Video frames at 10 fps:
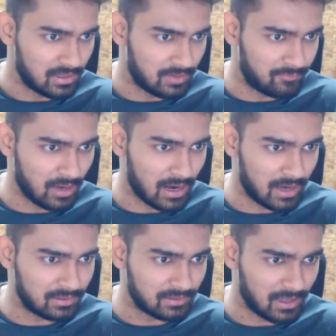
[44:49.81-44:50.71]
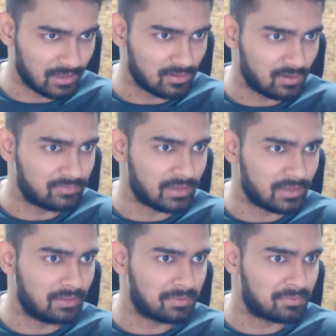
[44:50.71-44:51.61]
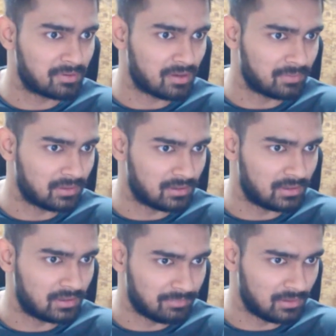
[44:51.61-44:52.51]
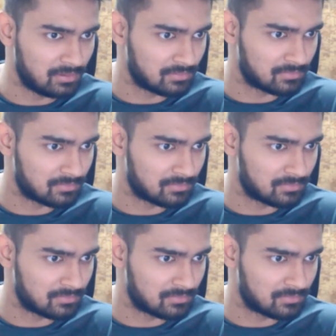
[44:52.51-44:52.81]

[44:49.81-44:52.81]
If you add a tag of dynamic programming here, DP,